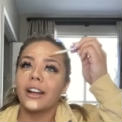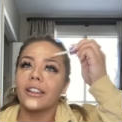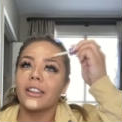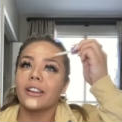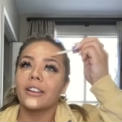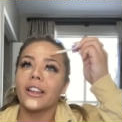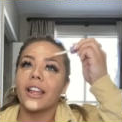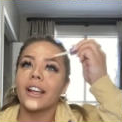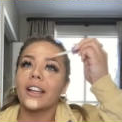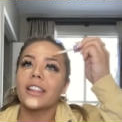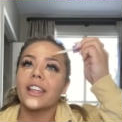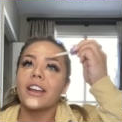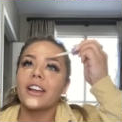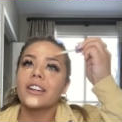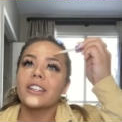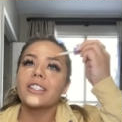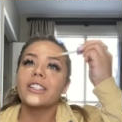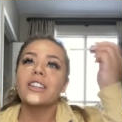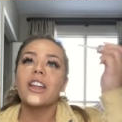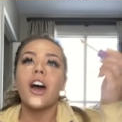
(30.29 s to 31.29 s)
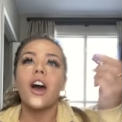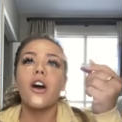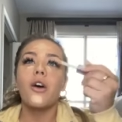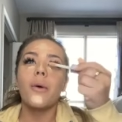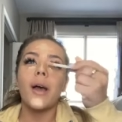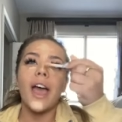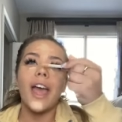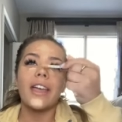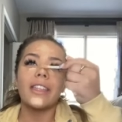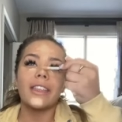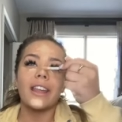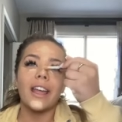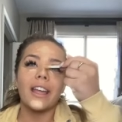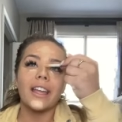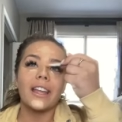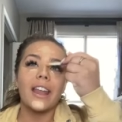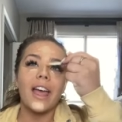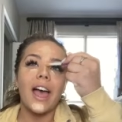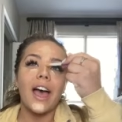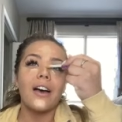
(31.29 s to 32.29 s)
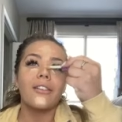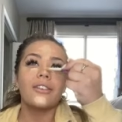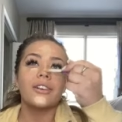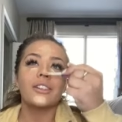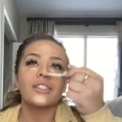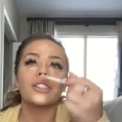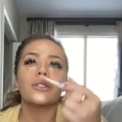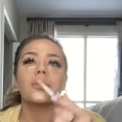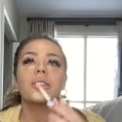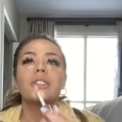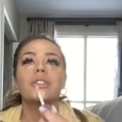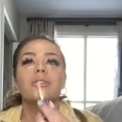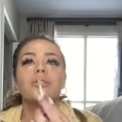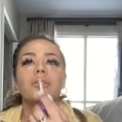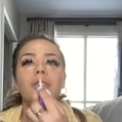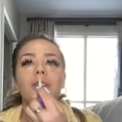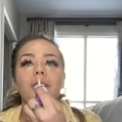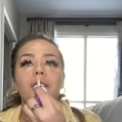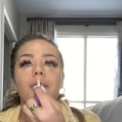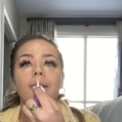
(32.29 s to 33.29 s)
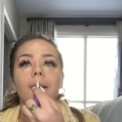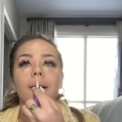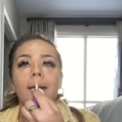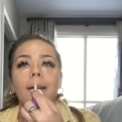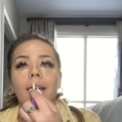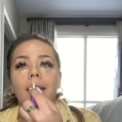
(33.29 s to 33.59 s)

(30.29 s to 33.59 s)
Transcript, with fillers: And they're like, there's no way that I could ever do what you do.